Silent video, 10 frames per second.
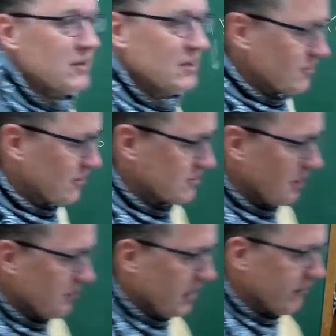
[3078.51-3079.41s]
Isn't there
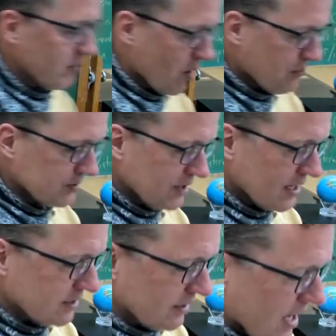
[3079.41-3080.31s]
something even more precise than